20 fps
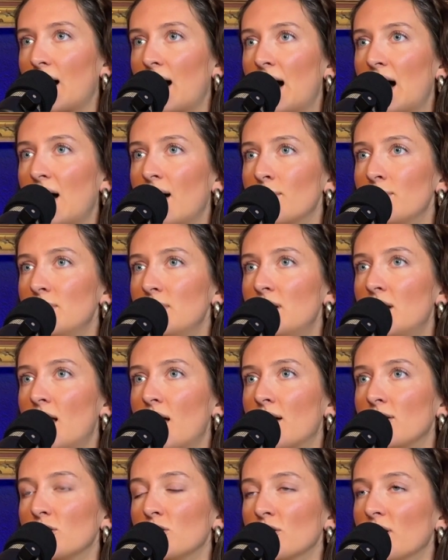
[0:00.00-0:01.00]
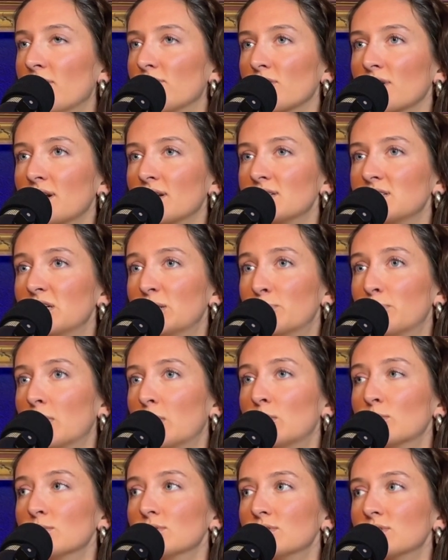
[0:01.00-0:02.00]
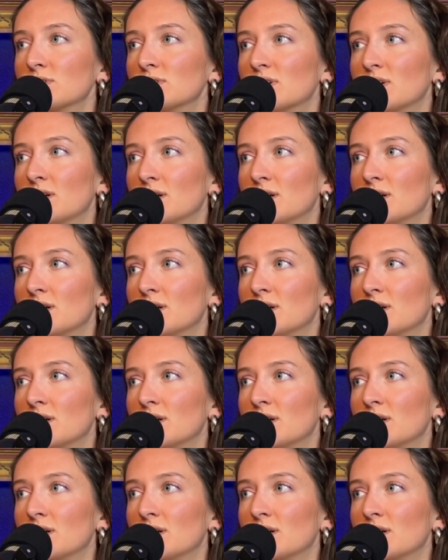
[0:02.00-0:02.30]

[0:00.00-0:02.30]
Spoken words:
you're never gonna see a post